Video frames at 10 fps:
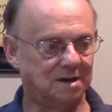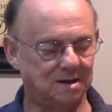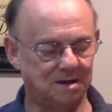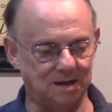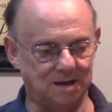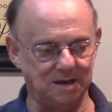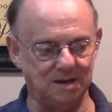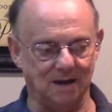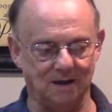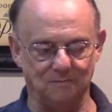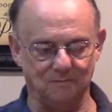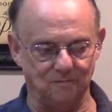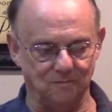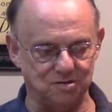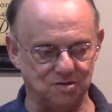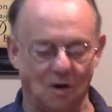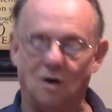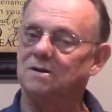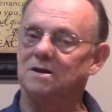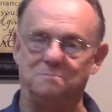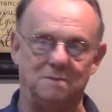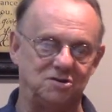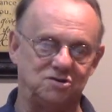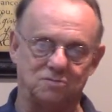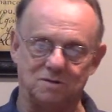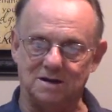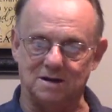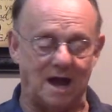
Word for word: he uh, was called into ministry.